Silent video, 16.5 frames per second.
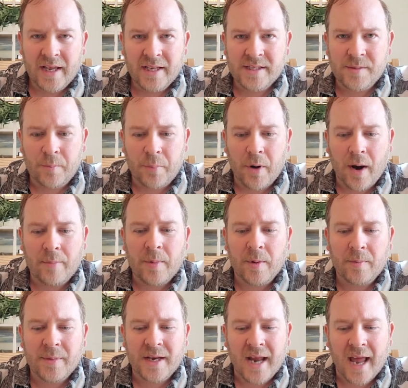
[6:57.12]
It's a
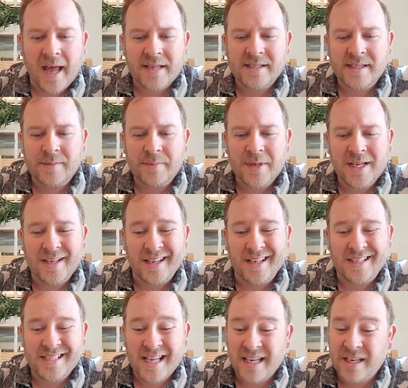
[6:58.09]
problem that has to be
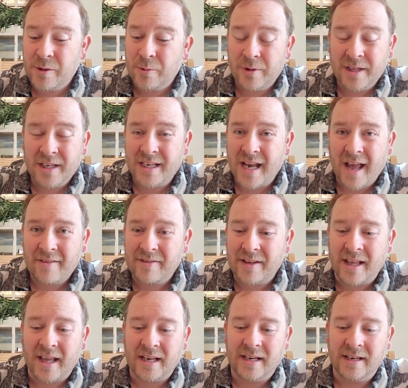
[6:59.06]
continually
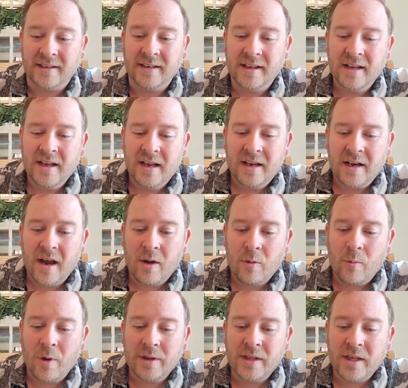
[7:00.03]
navigated,
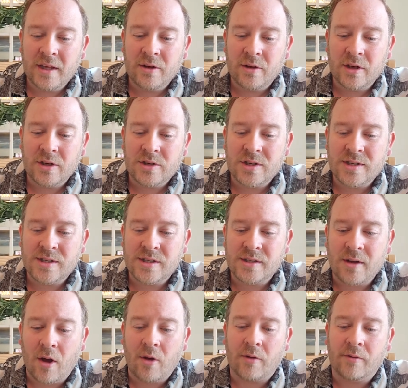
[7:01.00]
not one that you can just
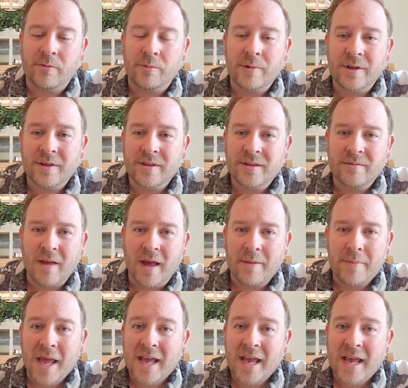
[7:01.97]
solve with a